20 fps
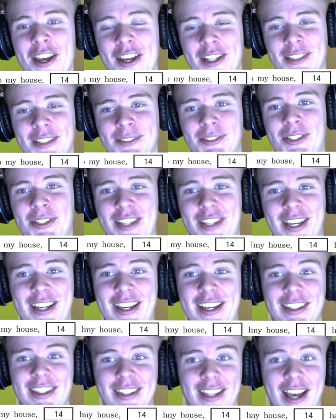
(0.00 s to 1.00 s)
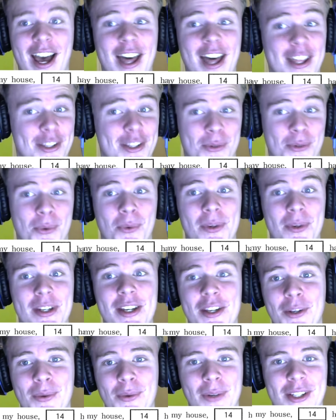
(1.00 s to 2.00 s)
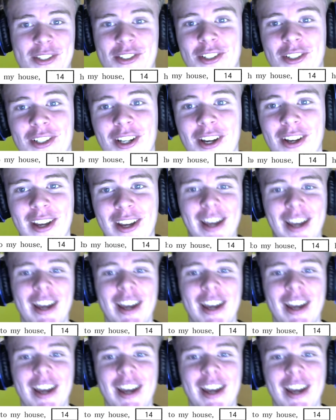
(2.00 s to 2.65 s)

Second, that's a weird question. Okay.